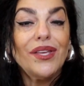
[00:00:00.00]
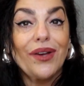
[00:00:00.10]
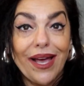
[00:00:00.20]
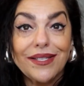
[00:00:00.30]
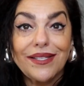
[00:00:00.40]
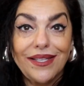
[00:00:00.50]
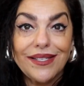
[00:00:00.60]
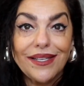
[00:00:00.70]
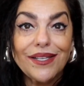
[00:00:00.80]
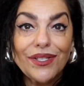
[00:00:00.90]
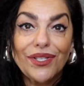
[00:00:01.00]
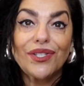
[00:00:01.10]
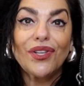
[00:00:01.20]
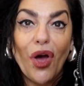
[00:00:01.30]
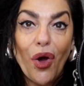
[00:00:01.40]
You guys, this is
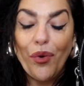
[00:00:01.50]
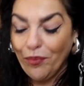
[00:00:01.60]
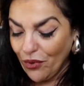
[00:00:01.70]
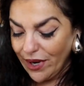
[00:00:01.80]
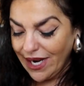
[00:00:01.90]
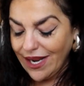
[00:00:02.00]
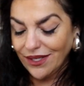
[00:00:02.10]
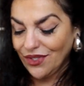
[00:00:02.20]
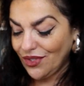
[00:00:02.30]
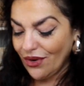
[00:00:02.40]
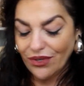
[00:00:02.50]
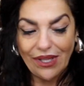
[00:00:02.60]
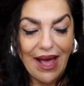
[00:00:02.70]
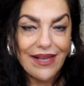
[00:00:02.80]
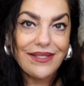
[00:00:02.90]
so pretty and so
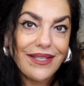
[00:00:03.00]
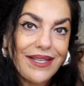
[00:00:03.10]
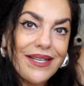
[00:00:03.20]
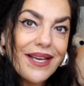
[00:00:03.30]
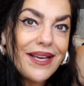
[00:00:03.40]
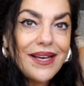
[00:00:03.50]
classy.